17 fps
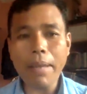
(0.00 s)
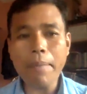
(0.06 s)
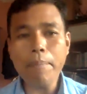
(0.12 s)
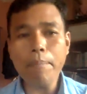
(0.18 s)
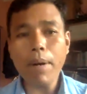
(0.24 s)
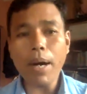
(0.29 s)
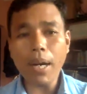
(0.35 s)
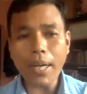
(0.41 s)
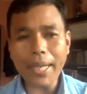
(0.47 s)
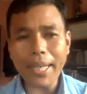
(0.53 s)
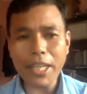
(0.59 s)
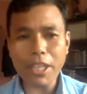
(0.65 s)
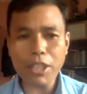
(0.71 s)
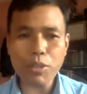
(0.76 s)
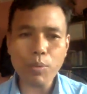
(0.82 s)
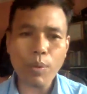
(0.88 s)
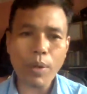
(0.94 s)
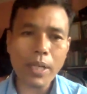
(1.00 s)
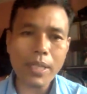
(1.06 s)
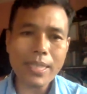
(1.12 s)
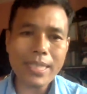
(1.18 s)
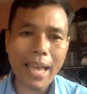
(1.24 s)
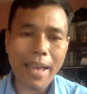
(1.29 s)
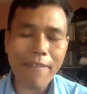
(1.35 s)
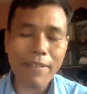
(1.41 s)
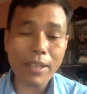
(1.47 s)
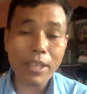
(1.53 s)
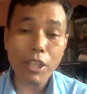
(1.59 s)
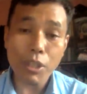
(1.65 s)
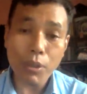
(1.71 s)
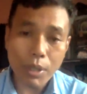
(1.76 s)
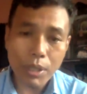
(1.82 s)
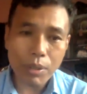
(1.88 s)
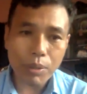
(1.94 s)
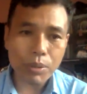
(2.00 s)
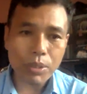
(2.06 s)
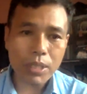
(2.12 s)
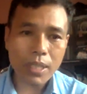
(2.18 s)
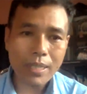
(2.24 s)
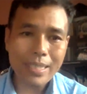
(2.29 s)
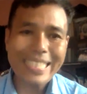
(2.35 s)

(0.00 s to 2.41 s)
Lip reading: embarking towards having Unicode